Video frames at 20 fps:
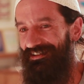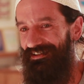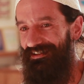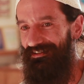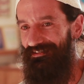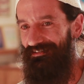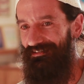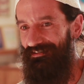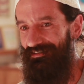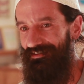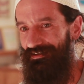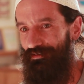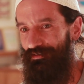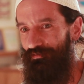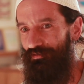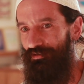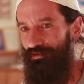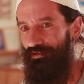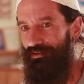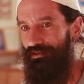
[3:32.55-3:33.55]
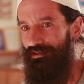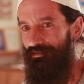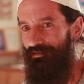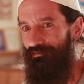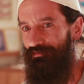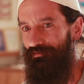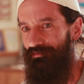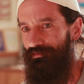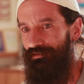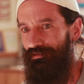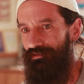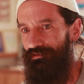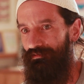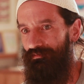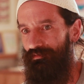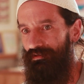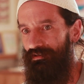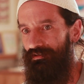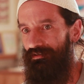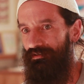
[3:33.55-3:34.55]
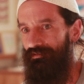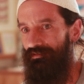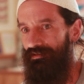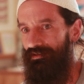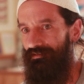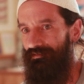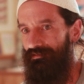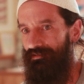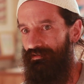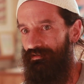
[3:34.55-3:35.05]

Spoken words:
And if we learn that,